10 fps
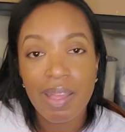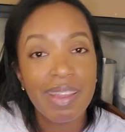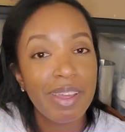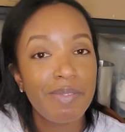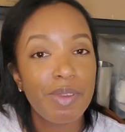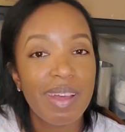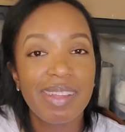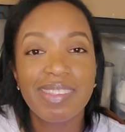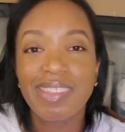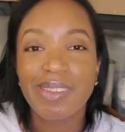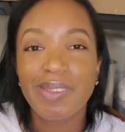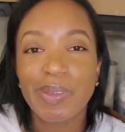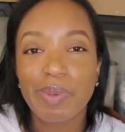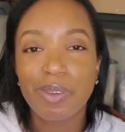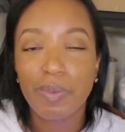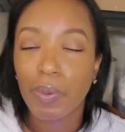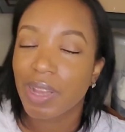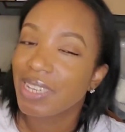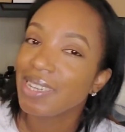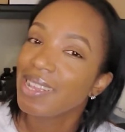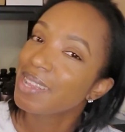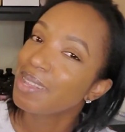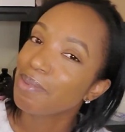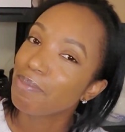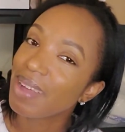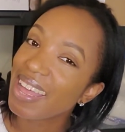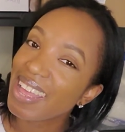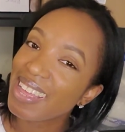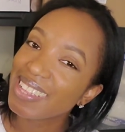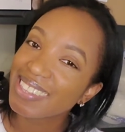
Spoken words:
Love you guys. Thank you so much for watching. Bye.